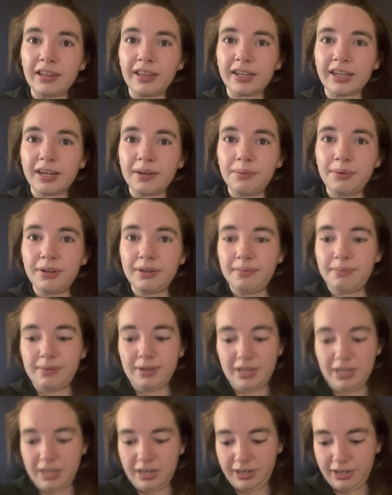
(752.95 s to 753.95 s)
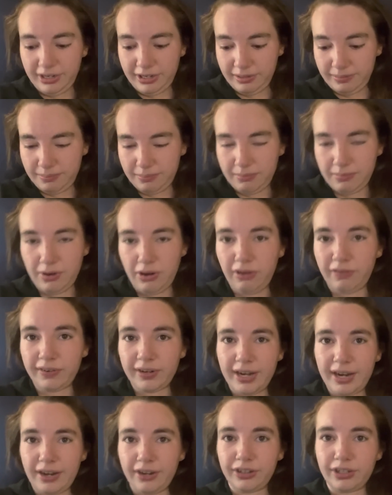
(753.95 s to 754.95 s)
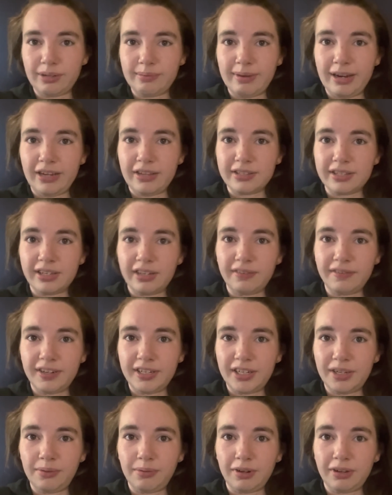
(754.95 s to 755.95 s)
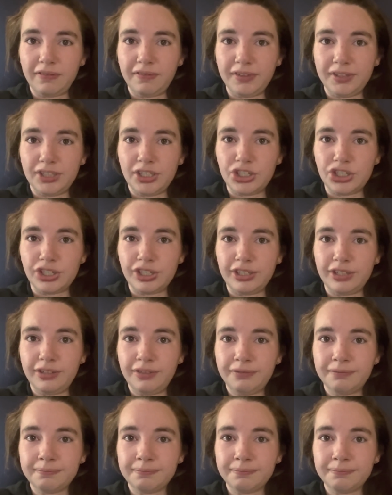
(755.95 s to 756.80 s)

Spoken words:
Like, I wouldn't be here over 800 miles in if I didn't want to finish it.